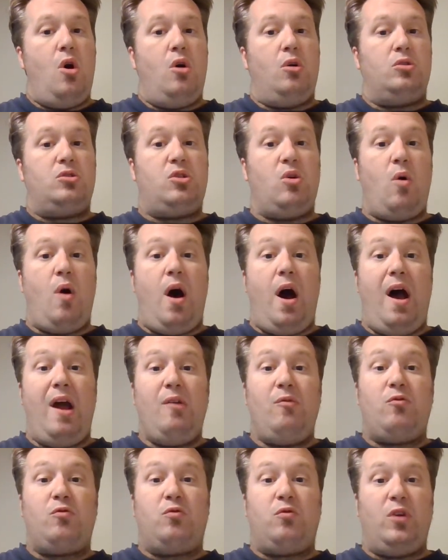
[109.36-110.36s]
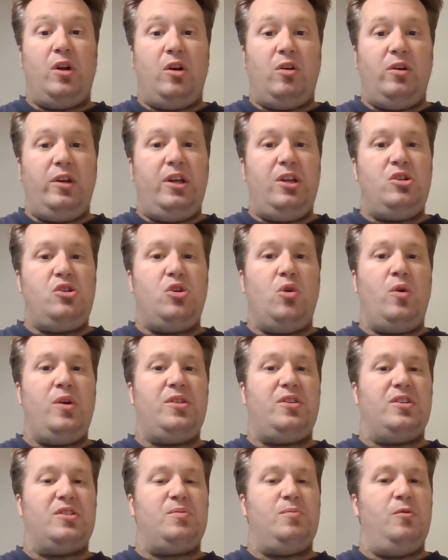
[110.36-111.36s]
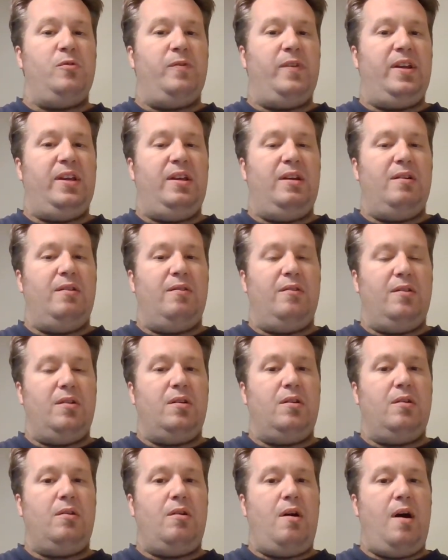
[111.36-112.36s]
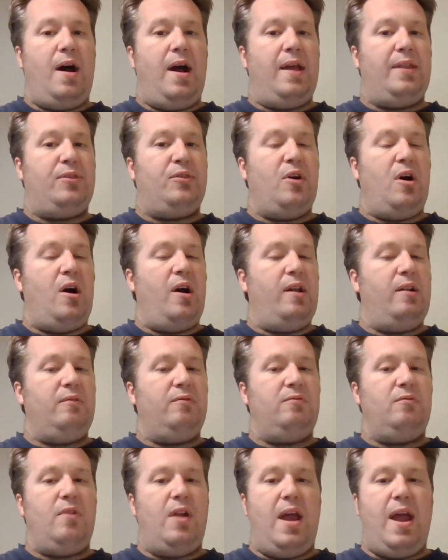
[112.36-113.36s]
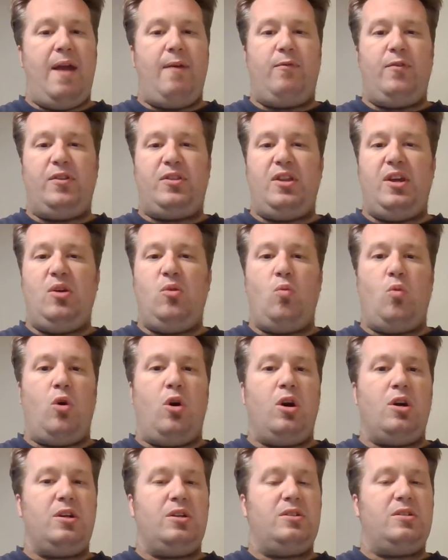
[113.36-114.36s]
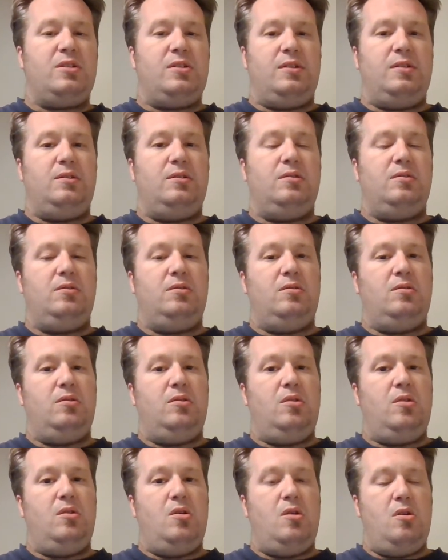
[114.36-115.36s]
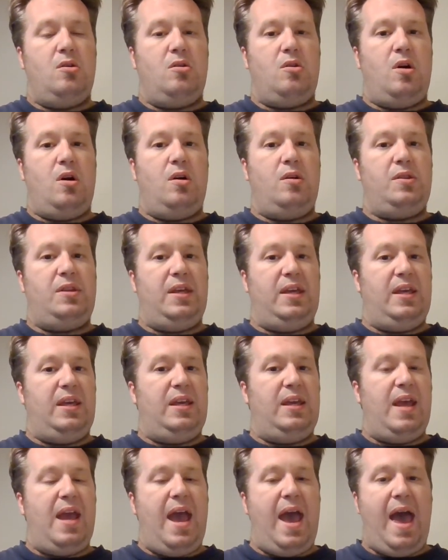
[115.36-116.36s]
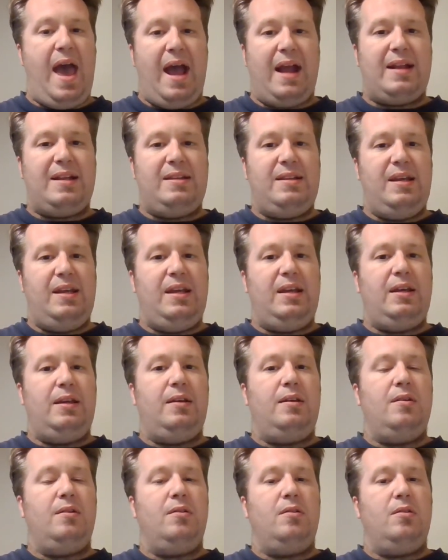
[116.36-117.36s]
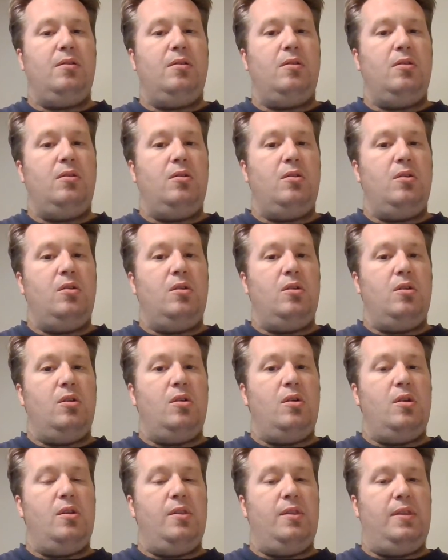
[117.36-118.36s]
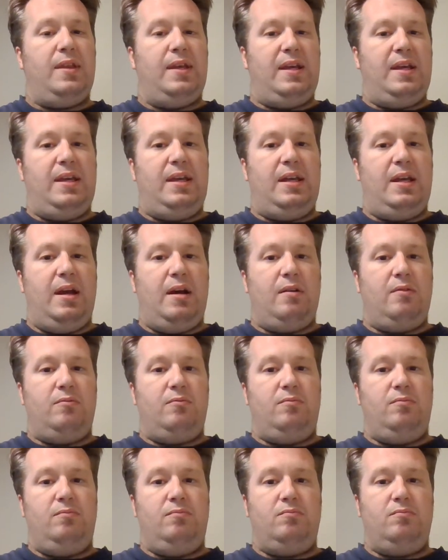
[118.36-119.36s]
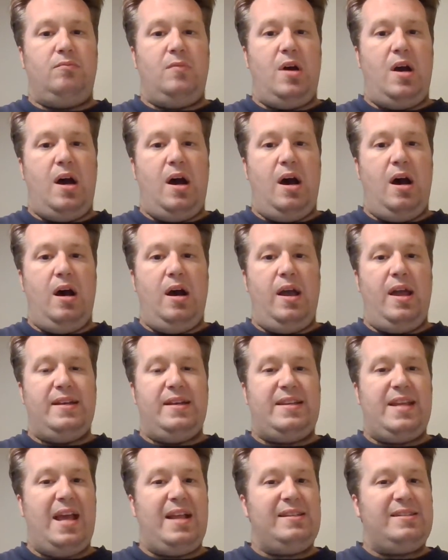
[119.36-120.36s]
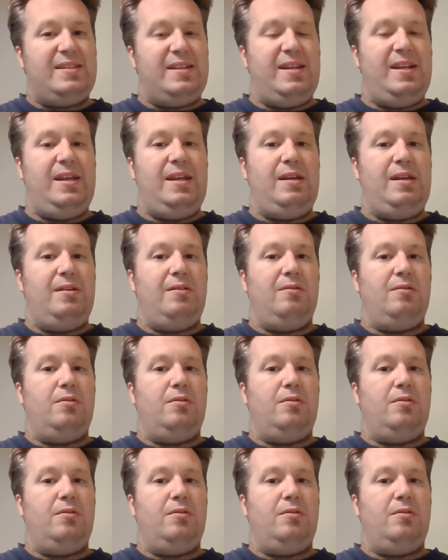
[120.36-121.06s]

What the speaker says: So I really enjoyed this movie. I thought everything worked. The acting, the intensity,